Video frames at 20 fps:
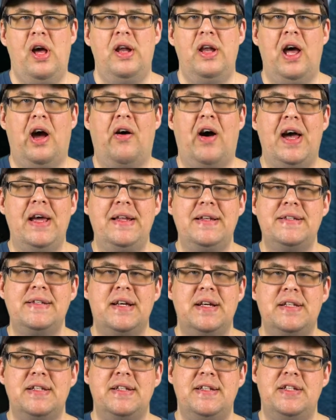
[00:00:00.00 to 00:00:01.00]
Now, I
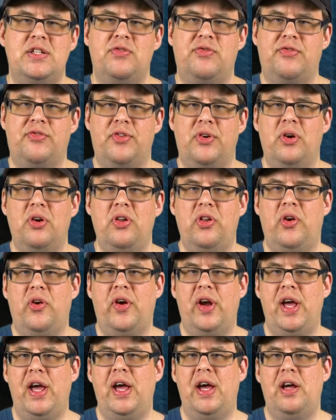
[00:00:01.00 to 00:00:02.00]
discussed this
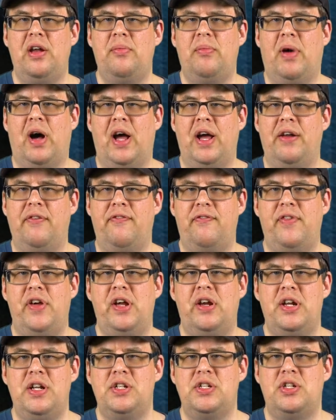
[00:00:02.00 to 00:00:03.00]
further in my
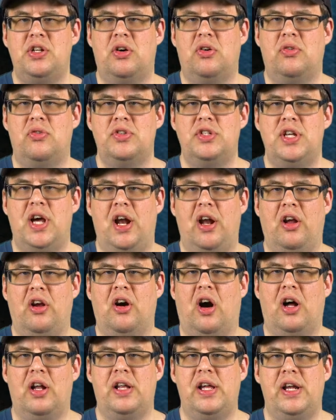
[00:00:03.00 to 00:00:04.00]
Infinity Stones and
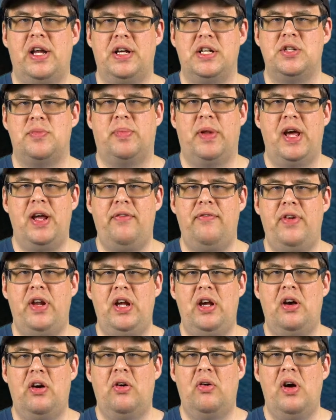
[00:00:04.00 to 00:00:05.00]
Gauntlet Explain
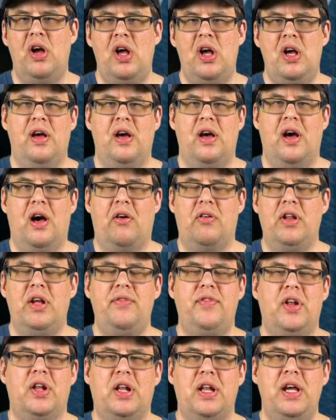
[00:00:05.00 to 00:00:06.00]
video. I'll
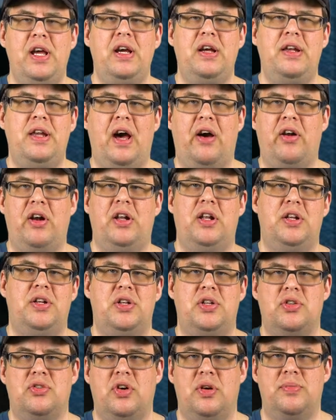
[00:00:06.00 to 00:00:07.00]
leave the link down in the
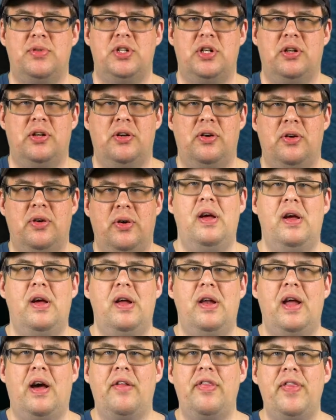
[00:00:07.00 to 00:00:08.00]
description.
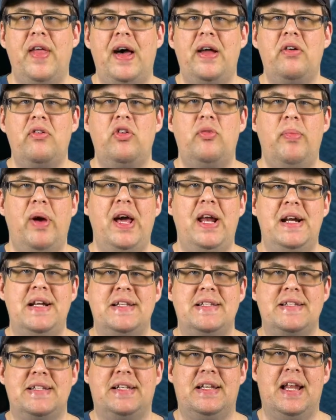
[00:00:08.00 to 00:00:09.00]
Now, Thanos made it
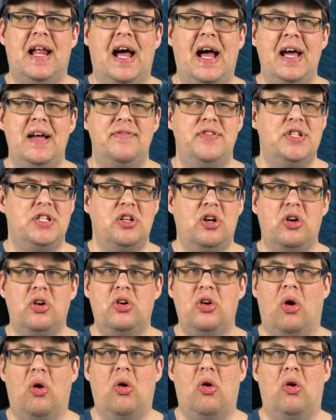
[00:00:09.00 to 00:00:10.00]
his life's
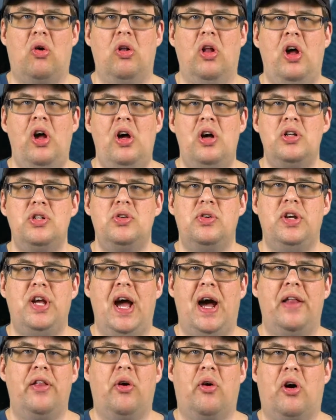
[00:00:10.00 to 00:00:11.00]
goal to
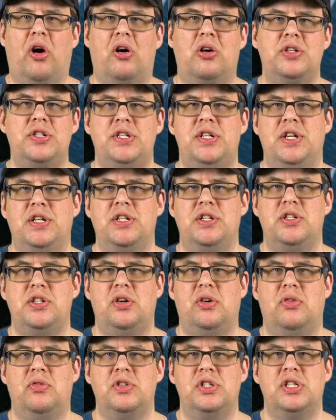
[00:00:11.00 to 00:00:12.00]
gather all 6
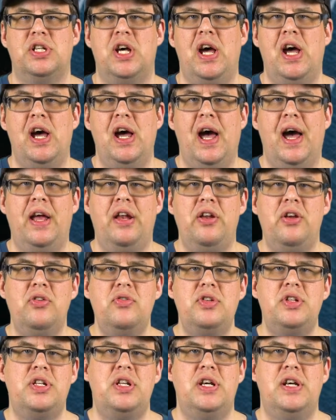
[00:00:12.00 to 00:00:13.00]
stones and
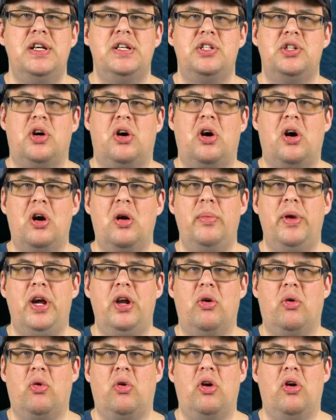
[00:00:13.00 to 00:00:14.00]
used his army
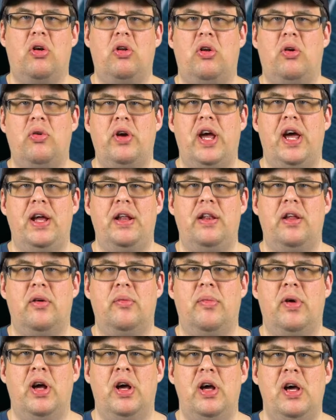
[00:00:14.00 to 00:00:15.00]
in order to locate
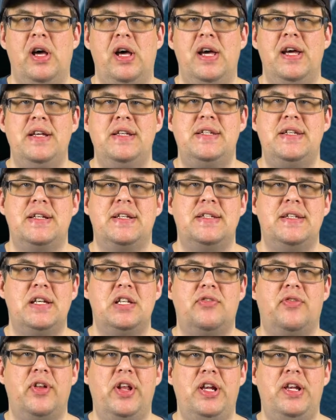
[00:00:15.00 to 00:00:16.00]
them. He
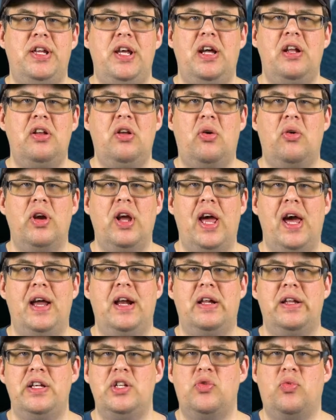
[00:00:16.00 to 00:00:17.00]
successfully did locate
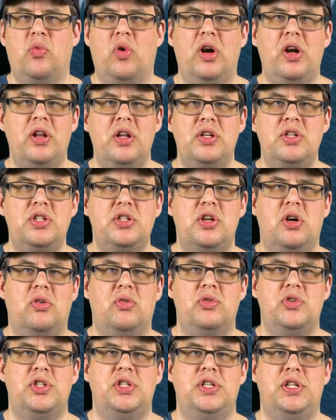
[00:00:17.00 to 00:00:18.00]
at least one of the
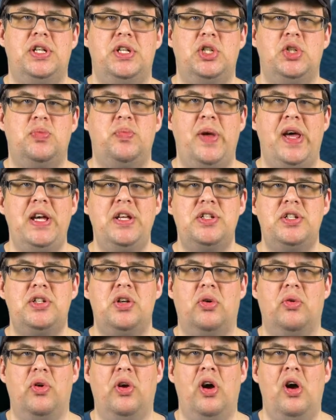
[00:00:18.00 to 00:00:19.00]
stones, the Space
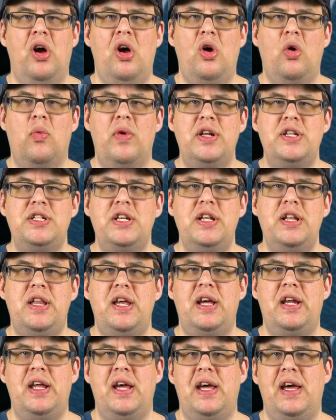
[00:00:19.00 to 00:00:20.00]
Stone, which he
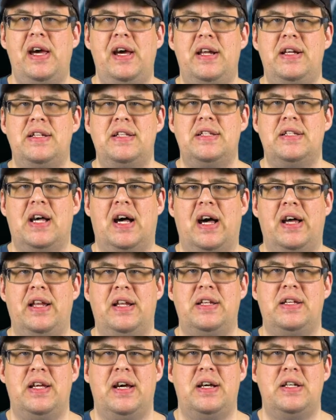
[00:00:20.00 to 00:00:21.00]
then hid inside
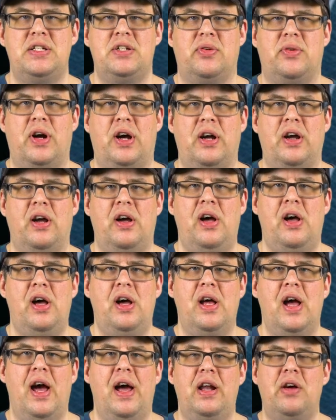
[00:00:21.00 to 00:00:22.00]
the Tesseract,
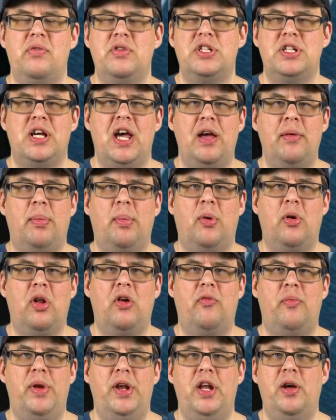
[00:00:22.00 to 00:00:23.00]
and it was capable
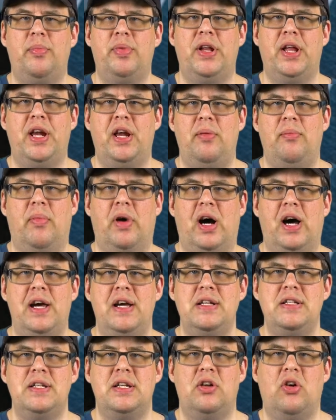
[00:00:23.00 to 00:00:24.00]
of manipulating
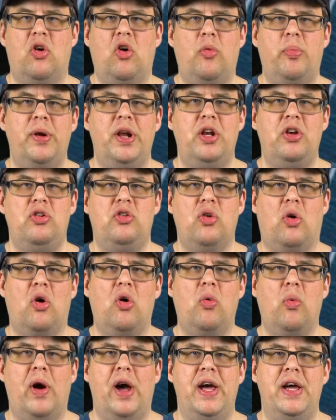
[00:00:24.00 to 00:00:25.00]
minds and opening
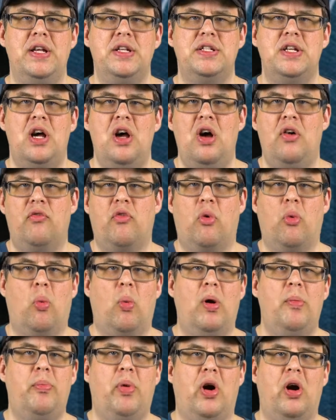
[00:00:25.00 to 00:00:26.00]
doorways from
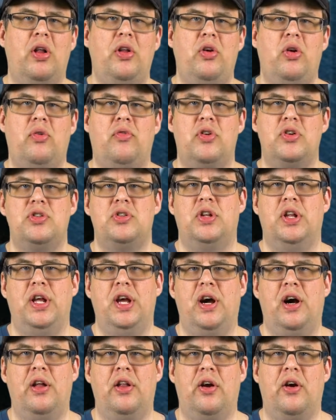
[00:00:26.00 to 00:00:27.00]
one part of the universe to
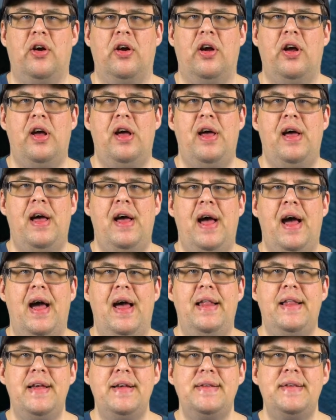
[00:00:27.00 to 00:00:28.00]
the other.
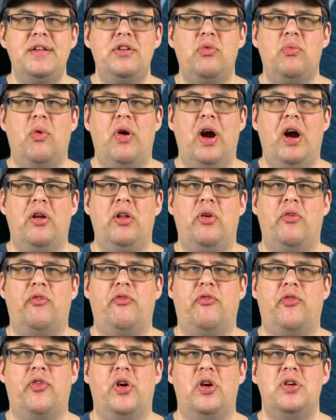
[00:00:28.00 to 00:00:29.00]
And this is where the
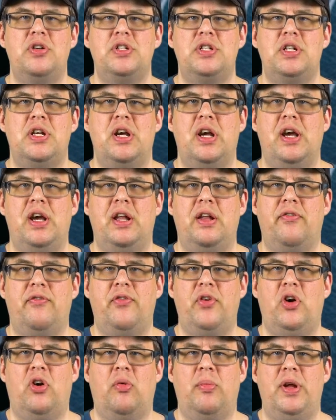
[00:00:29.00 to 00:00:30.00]
first
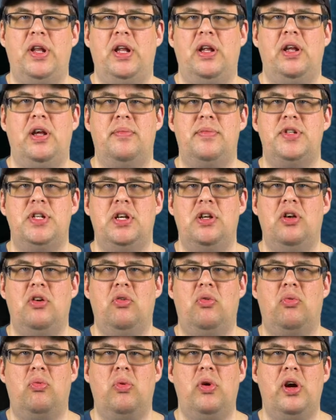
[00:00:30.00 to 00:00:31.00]
film in the
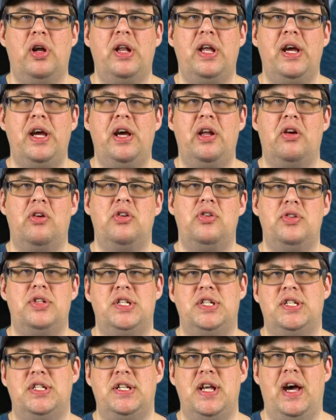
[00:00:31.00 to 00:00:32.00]
MCU really
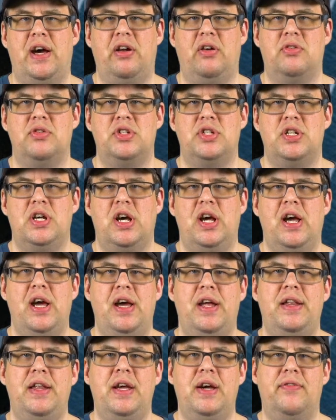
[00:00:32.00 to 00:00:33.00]
introduces Thanos
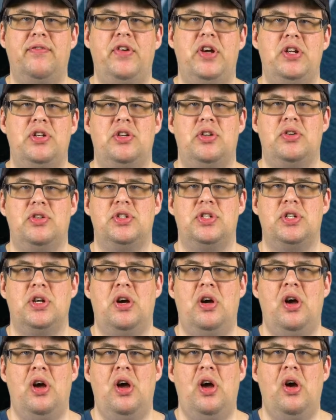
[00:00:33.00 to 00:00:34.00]
in the Avengers.